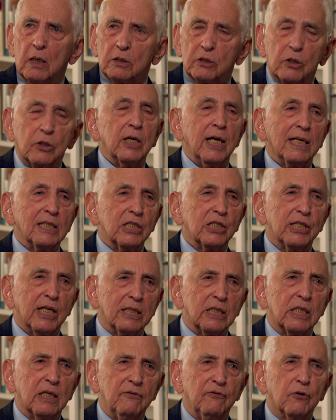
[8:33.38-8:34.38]
to the next
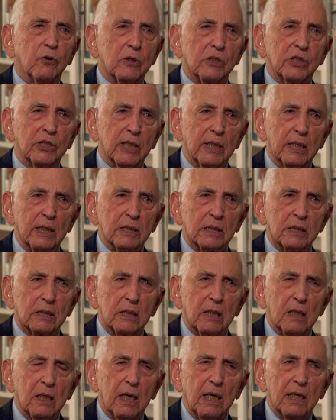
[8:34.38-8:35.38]
64 cities
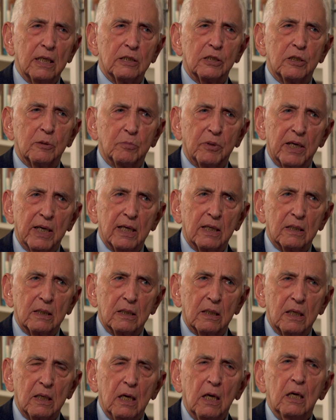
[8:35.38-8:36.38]
in Japan.
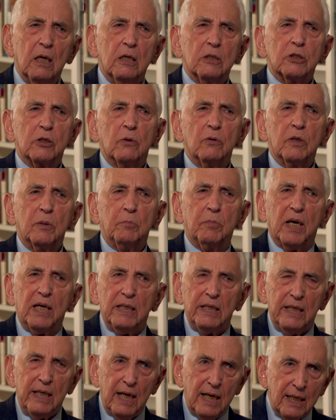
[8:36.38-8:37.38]
So that
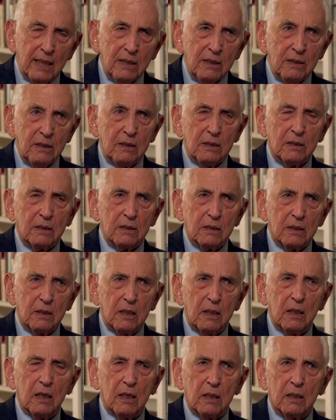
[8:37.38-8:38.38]
by the end
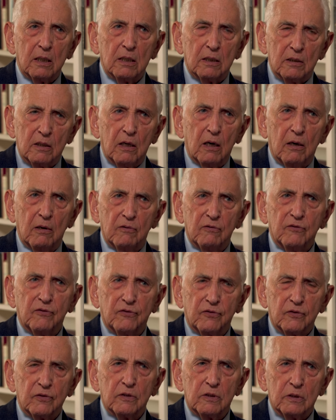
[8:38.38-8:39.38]

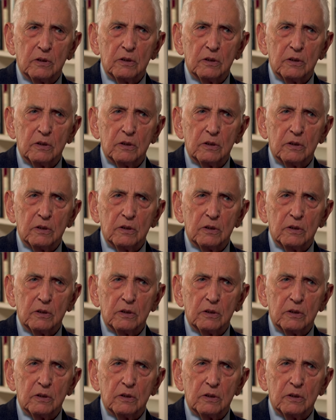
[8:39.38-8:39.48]
of